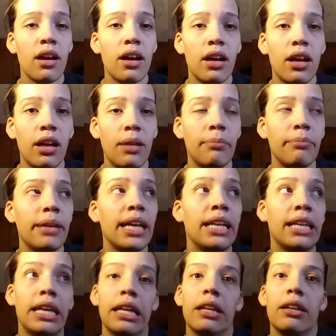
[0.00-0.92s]

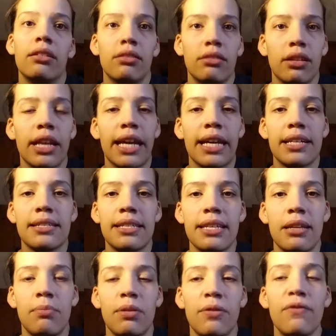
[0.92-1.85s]
And then, like I
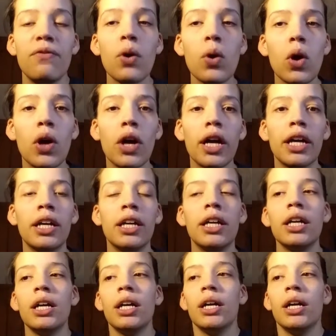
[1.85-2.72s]
said before,